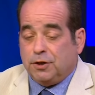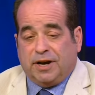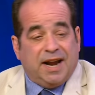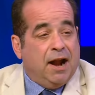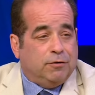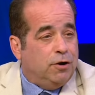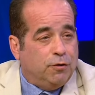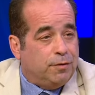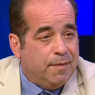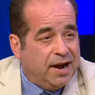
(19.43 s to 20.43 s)
Look, and I don't know
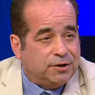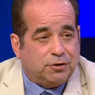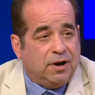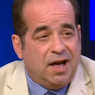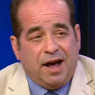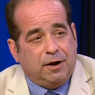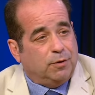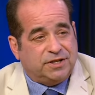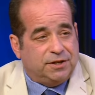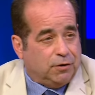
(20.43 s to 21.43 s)
the manager. I don't know
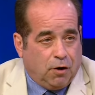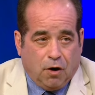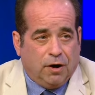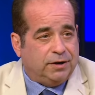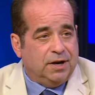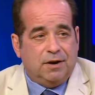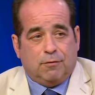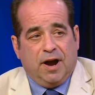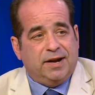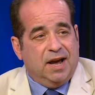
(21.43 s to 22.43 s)
what's in their heart,
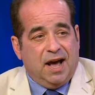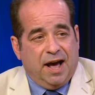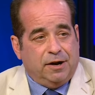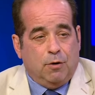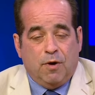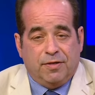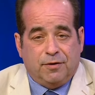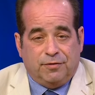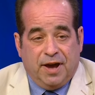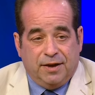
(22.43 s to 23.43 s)
right? I don't know
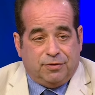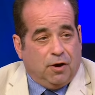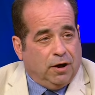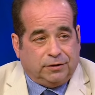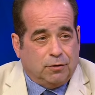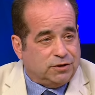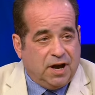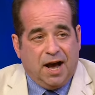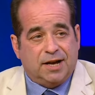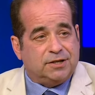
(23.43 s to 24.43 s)
whether they thought those
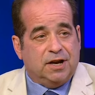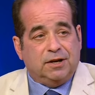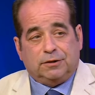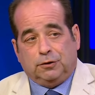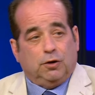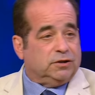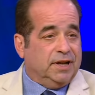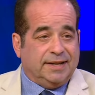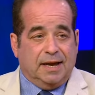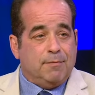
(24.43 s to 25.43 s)
guys looked
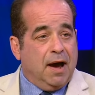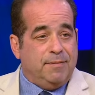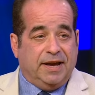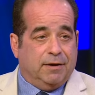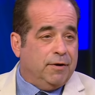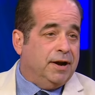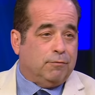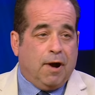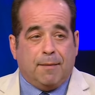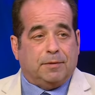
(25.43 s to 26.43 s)
like they might be getting ready to
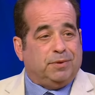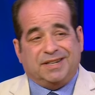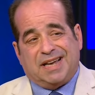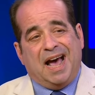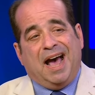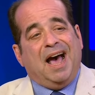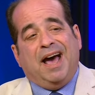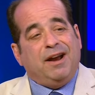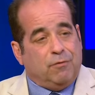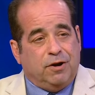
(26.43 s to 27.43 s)
rob the place. I,
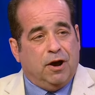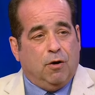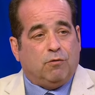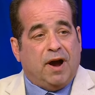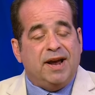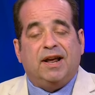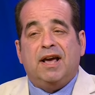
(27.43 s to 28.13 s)
I don't know, right?